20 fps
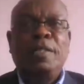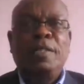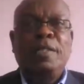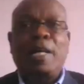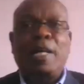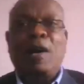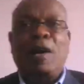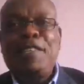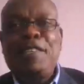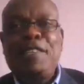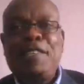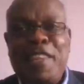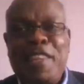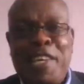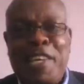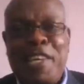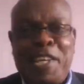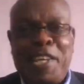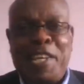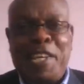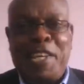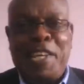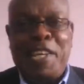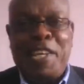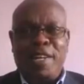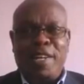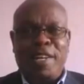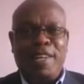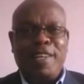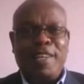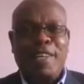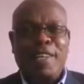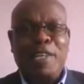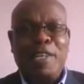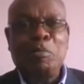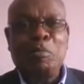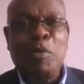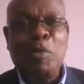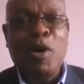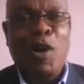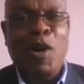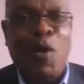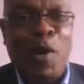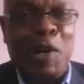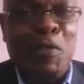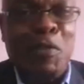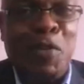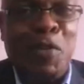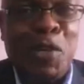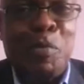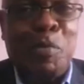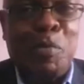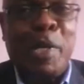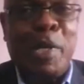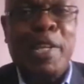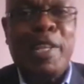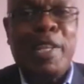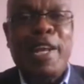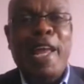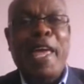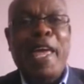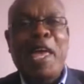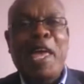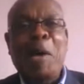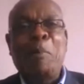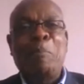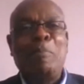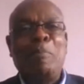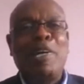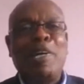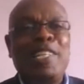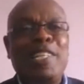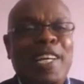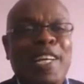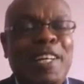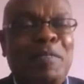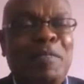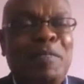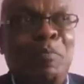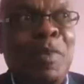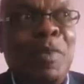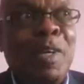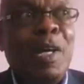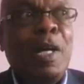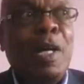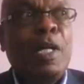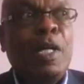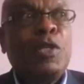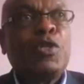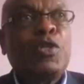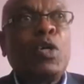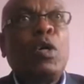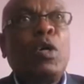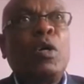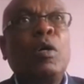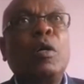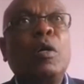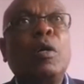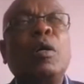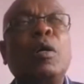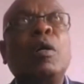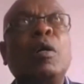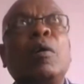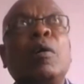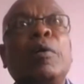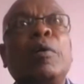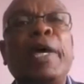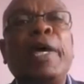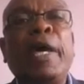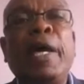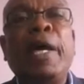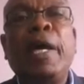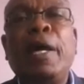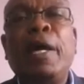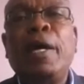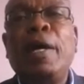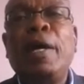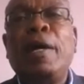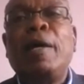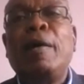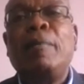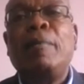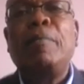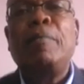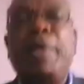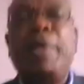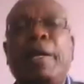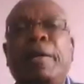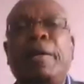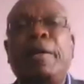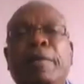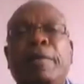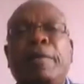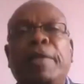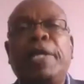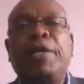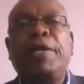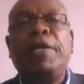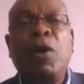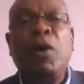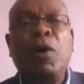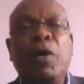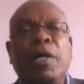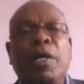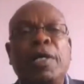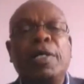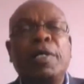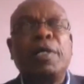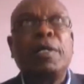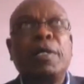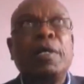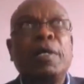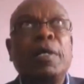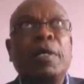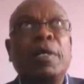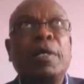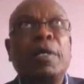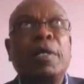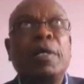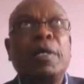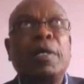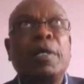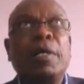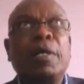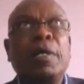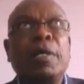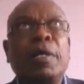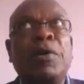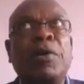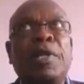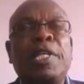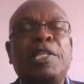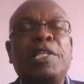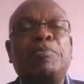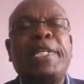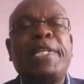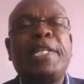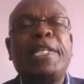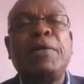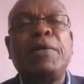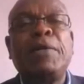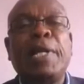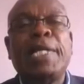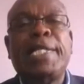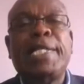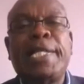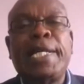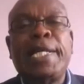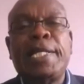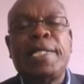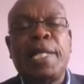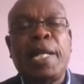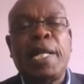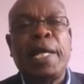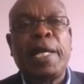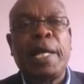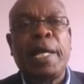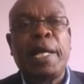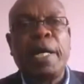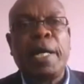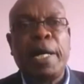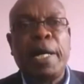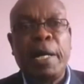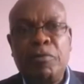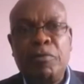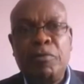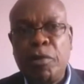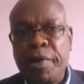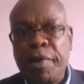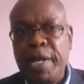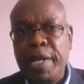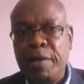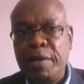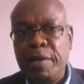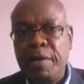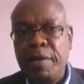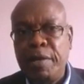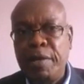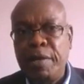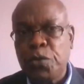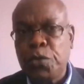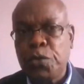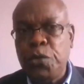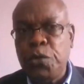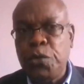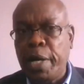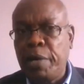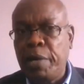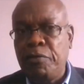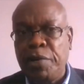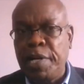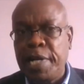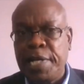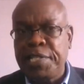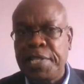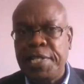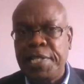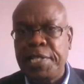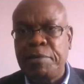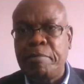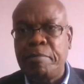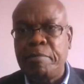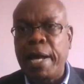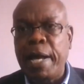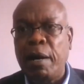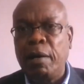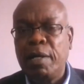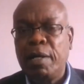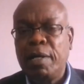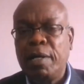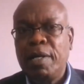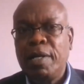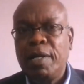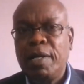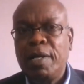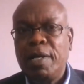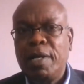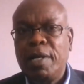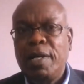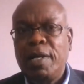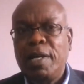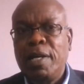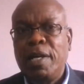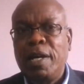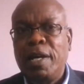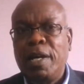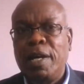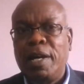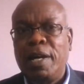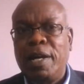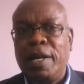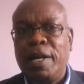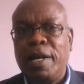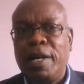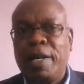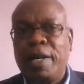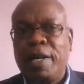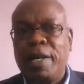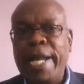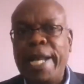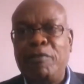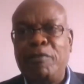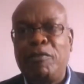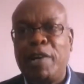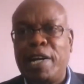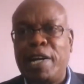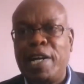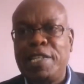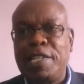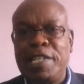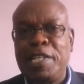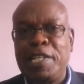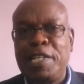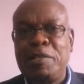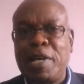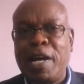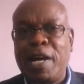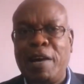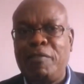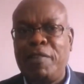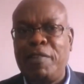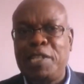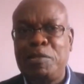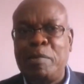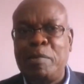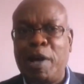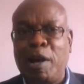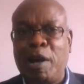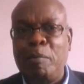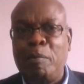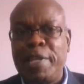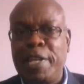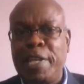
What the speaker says: answer then, Kenya can use more law enforcement than I am. But so the dog is trained on this particular sense, like ivory. So to you, ivory doesn't smell. Clean ivory doesn't have any smell, but